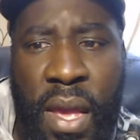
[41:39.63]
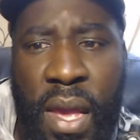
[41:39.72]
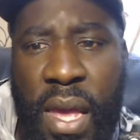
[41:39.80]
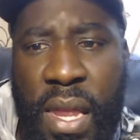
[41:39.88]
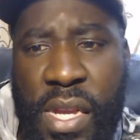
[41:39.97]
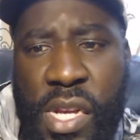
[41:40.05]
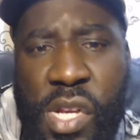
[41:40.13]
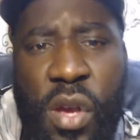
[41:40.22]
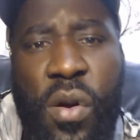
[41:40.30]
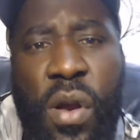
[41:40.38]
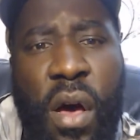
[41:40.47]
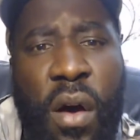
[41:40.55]
And he
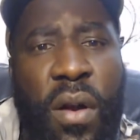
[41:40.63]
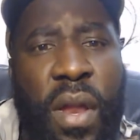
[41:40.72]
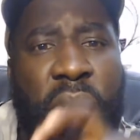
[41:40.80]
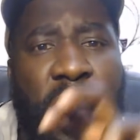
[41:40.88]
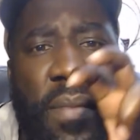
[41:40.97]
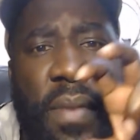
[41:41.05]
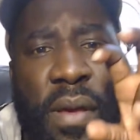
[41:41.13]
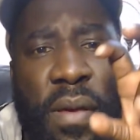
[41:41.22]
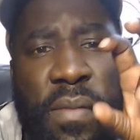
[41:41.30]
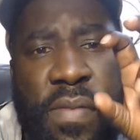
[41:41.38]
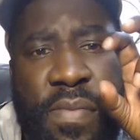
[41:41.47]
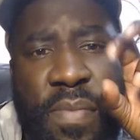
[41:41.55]
showed all them
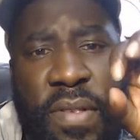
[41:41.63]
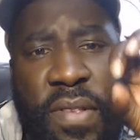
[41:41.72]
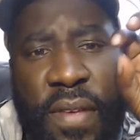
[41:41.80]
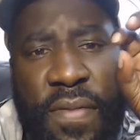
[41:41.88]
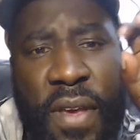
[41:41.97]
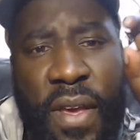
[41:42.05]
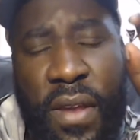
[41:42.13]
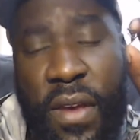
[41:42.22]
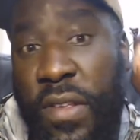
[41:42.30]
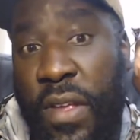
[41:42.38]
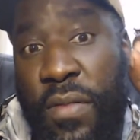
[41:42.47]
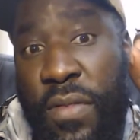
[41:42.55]
the specific,
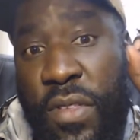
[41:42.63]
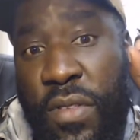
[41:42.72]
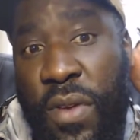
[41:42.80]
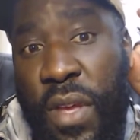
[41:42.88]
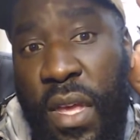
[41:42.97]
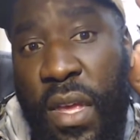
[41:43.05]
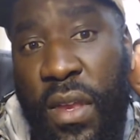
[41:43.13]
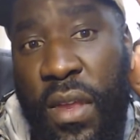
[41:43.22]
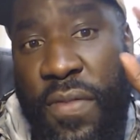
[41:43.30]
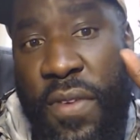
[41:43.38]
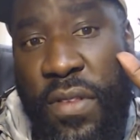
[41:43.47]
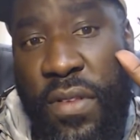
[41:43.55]
it was three.
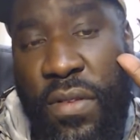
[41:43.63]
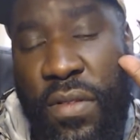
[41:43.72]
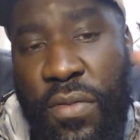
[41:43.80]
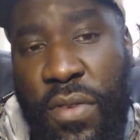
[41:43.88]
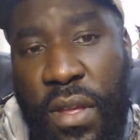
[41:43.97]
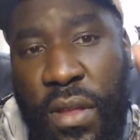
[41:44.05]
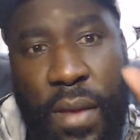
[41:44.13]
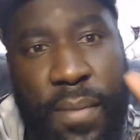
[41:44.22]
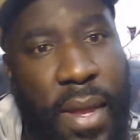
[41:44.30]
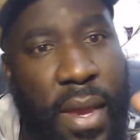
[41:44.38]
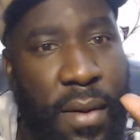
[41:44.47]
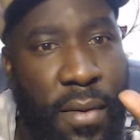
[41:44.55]
I've
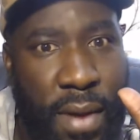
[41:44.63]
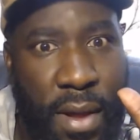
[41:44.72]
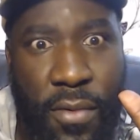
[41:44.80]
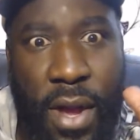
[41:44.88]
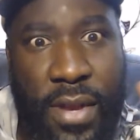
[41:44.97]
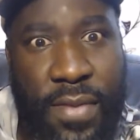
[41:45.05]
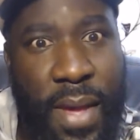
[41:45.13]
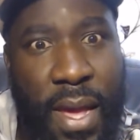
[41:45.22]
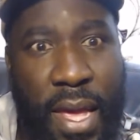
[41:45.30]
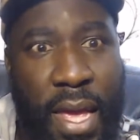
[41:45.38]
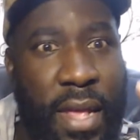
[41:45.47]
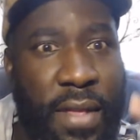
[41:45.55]
been out about to wash my
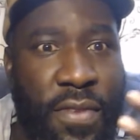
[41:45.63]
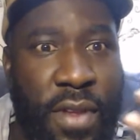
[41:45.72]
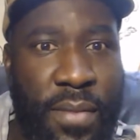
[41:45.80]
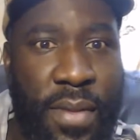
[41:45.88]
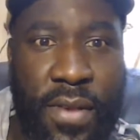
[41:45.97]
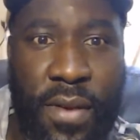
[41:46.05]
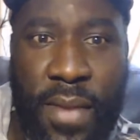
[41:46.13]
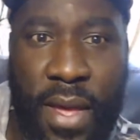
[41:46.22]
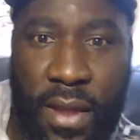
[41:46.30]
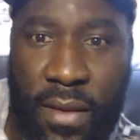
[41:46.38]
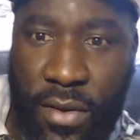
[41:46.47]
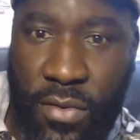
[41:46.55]
hands before they be talking
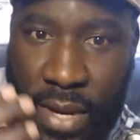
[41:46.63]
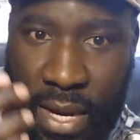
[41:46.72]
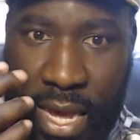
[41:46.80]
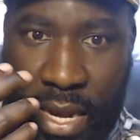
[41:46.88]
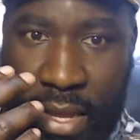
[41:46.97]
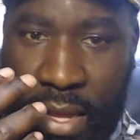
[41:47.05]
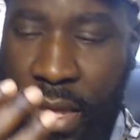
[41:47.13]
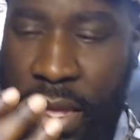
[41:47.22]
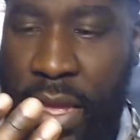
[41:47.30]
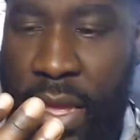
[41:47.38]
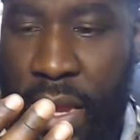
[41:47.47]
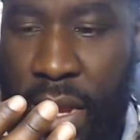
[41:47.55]
about the Illuminati.
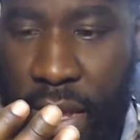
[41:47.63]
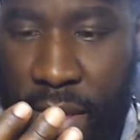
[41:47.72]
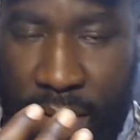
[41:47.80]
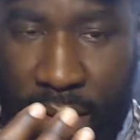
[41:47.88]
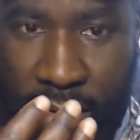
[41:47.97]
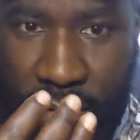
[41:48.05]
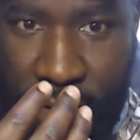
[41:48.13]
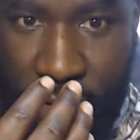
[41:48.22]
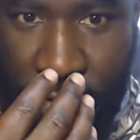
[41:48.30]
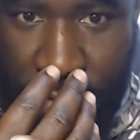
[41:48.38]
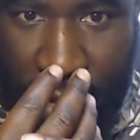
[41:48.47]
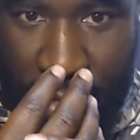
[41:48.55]
Let me
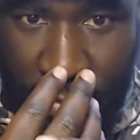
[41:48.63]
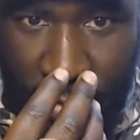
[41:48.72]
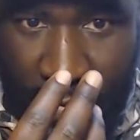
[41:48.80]
hold my three